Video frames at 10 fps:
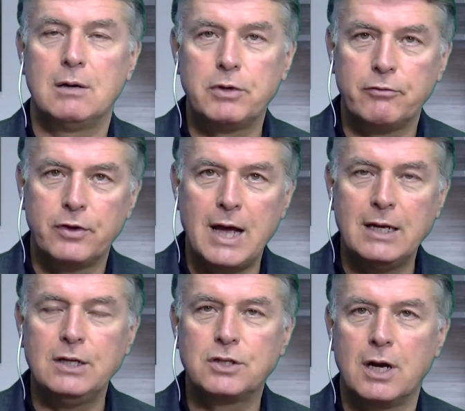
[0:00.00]
But for
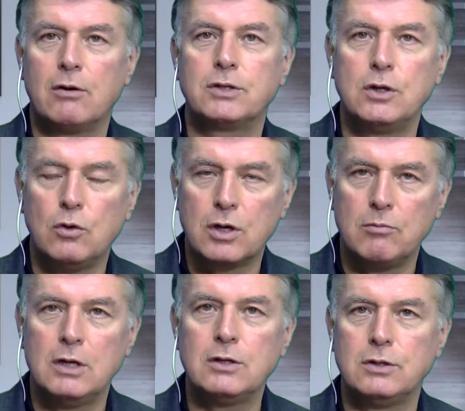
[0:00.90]
any charity or
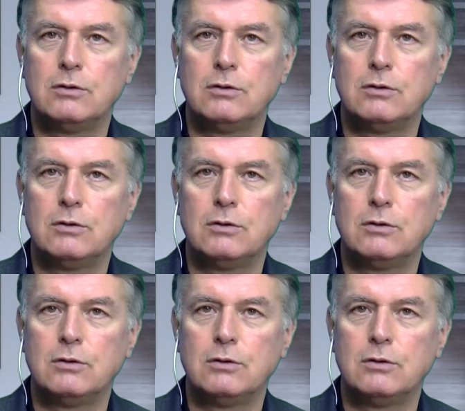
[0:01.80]
community